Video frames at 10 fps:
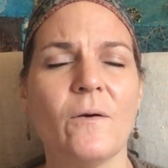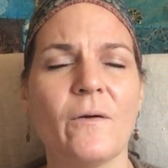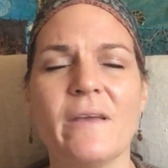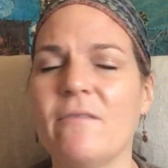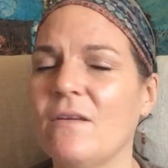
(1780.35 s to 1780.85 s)

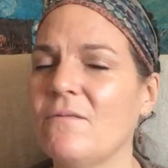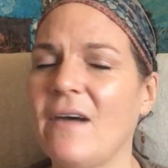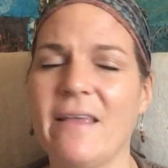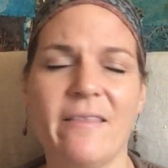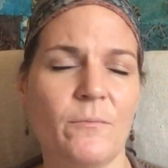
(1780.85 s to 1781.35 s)
or even
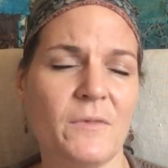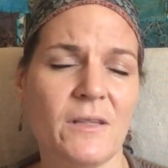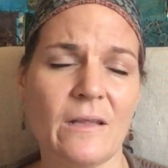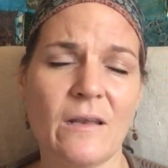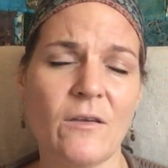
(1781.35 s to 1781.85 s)
invite them to
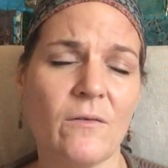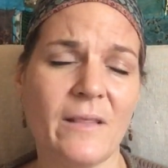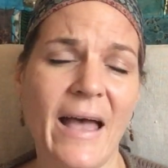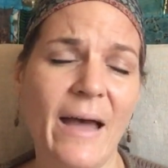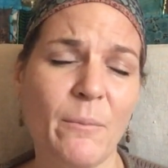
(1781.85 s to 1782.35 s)
sit in your
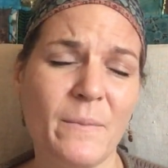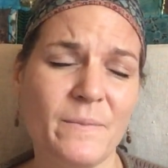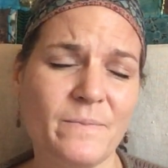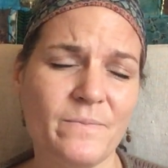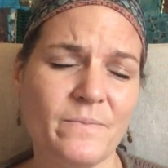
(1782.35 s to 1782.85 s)
lap
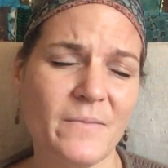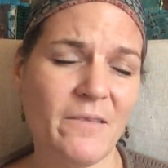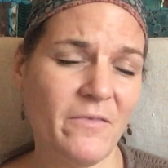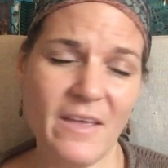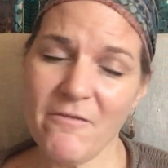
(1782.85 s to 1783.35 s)

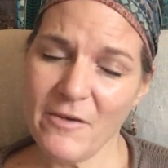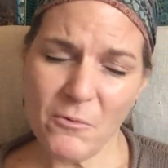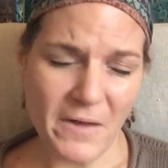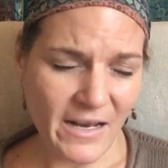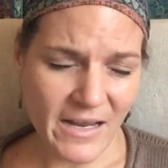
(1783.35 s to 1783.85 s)
if they feel
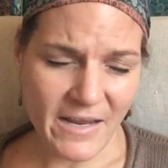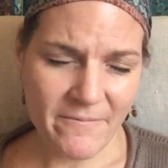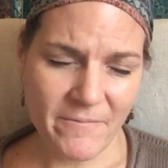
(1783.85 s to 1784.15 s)
ready.